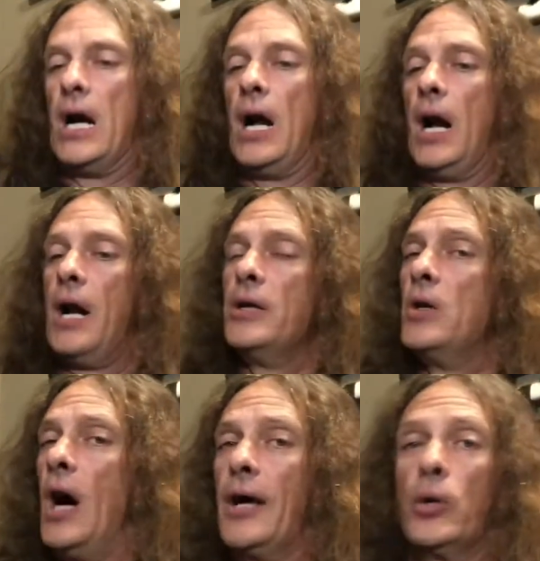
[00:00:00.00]
I don't
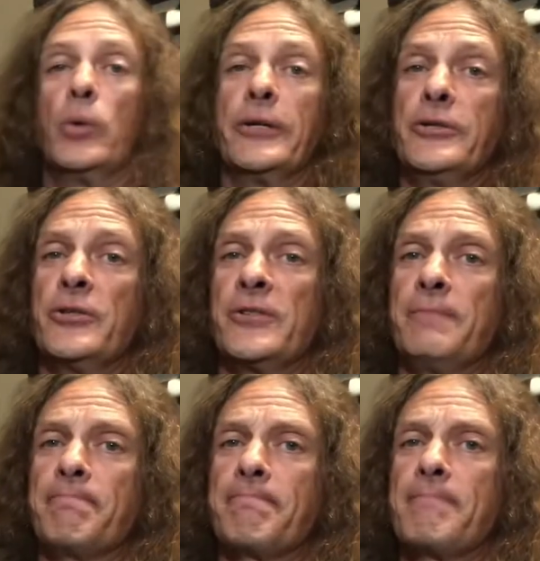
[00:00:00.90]
know. I don't want to use
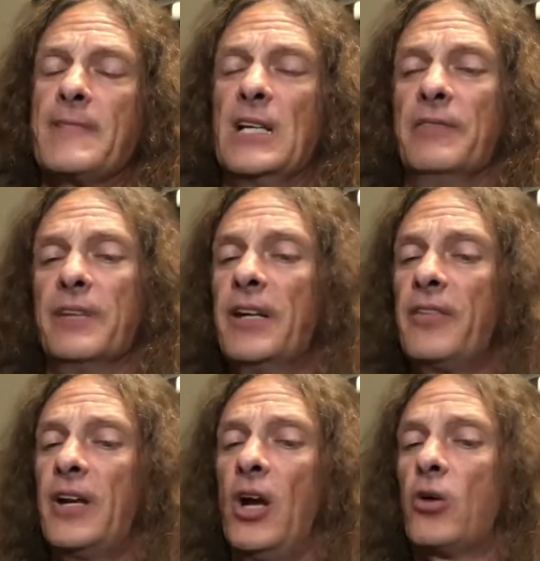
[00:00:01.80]
it. If
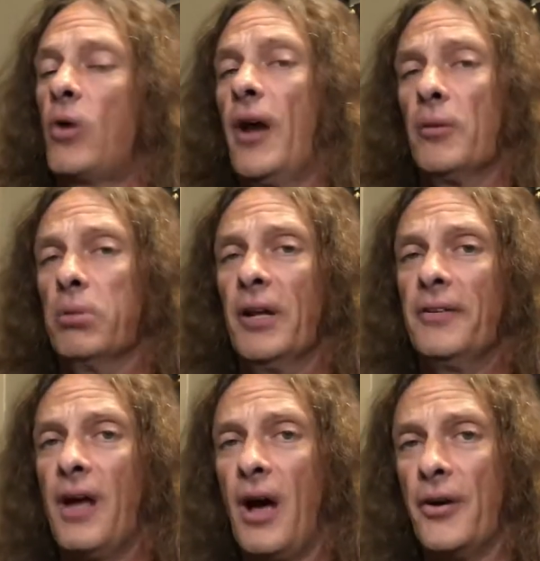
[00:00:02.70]
anything, I'll grind the blade
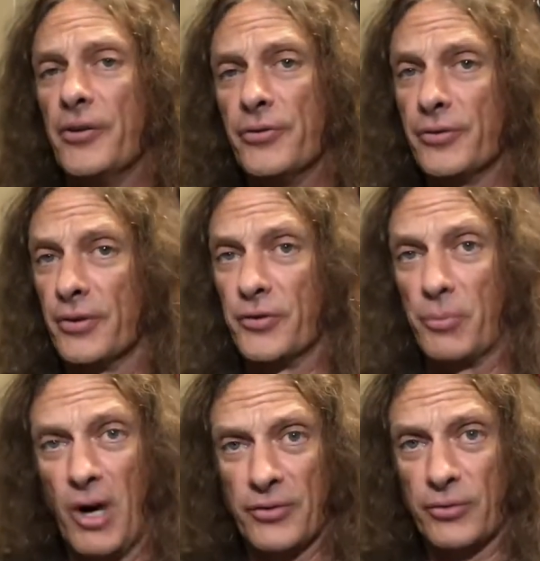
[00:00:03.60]
down and use it as a
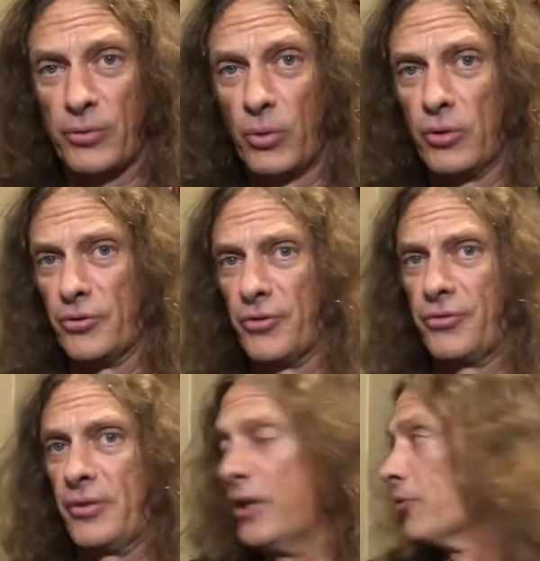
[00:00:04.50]
practice sword.
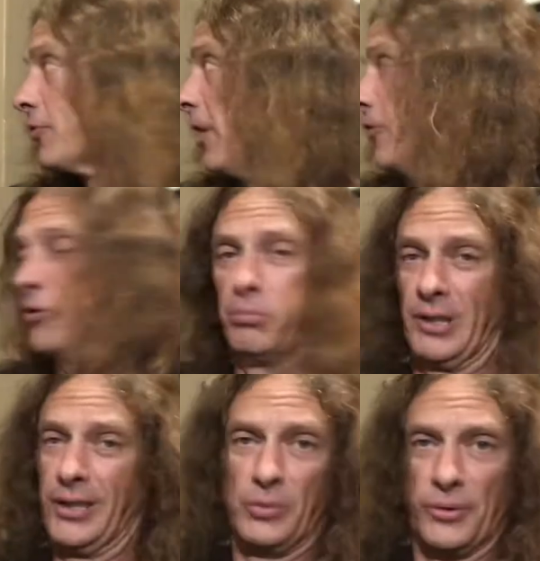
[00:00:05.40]
Just interchange the
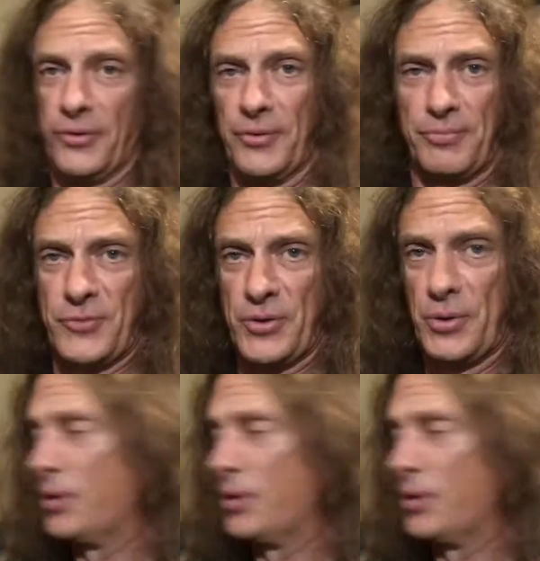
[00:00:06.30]
blade with the Tsuka